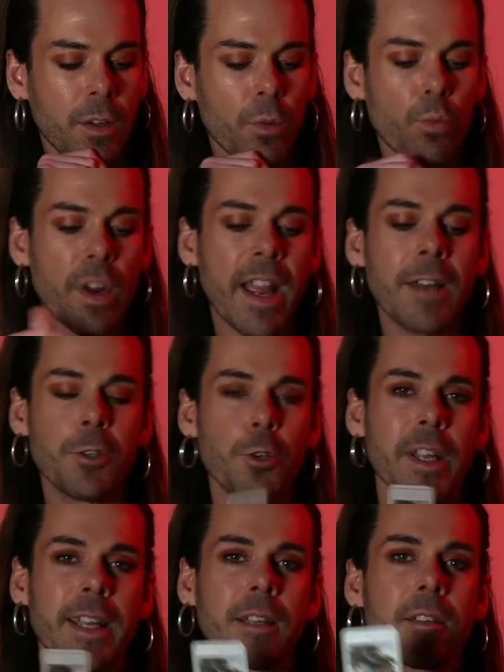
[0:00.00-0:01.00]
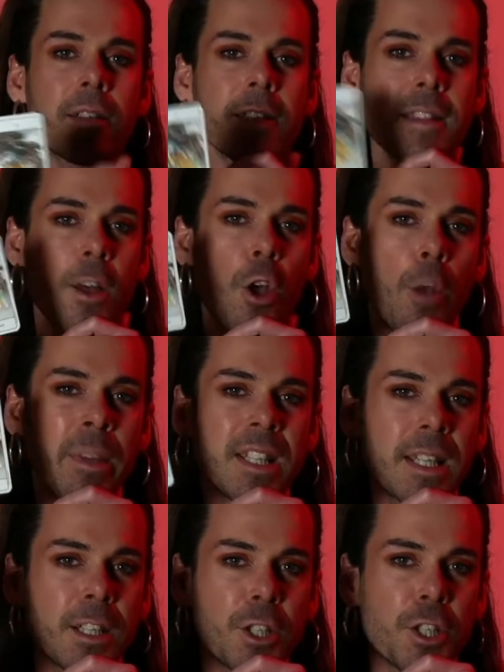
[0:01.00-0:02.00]
re-entry to the
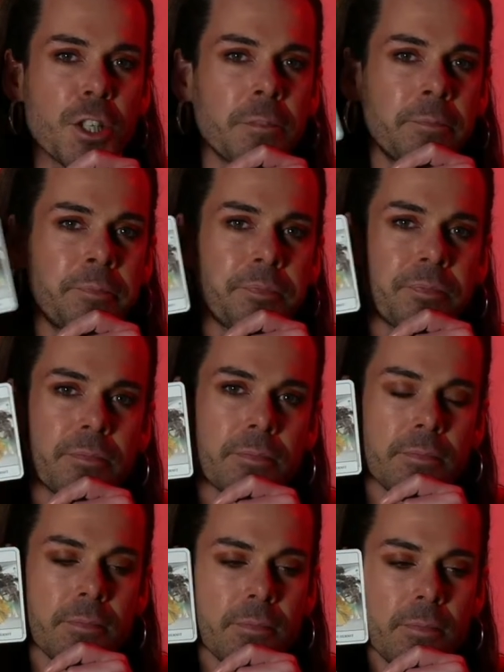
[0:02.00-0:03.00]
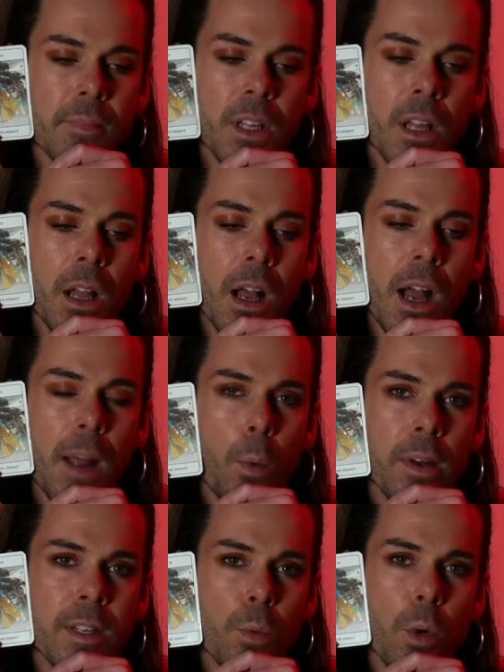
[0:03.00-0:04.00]
hermitage, I
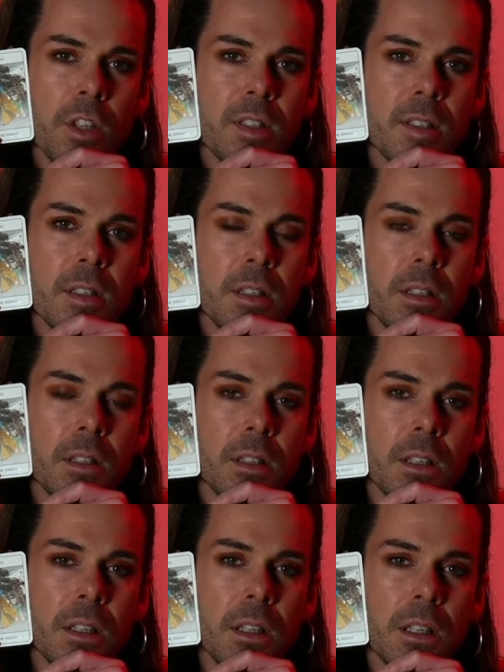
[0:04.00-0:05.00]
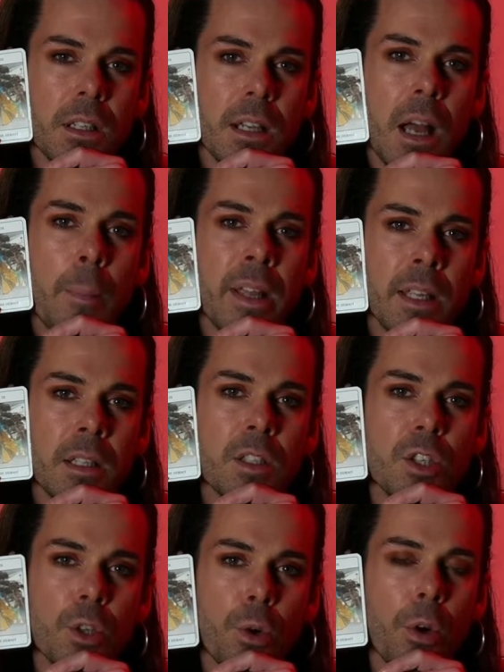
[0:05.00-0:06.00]
wonder what's coming
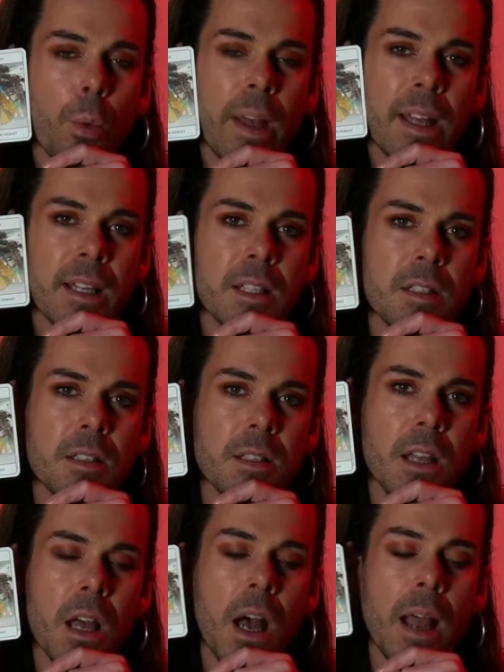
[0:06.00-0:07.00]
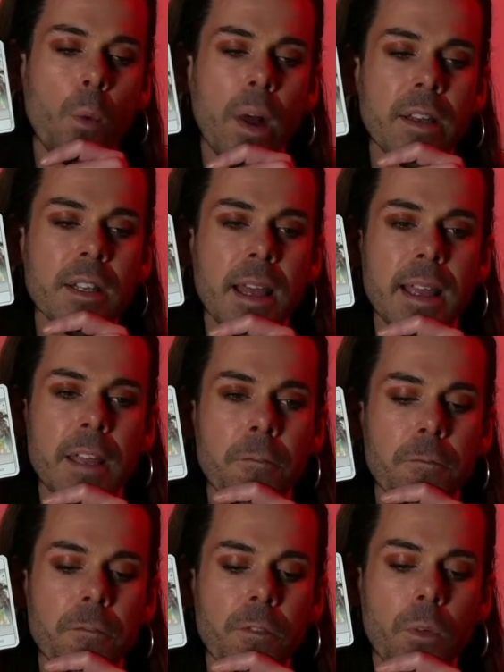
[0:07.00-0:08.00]
into your awareness. I wonder
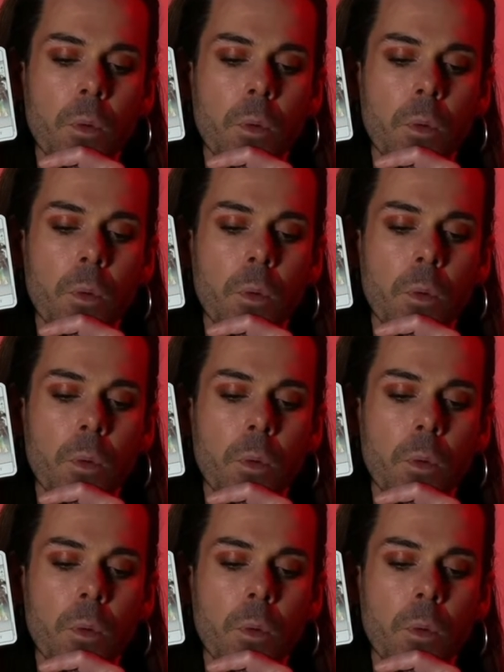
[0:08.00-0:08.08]
if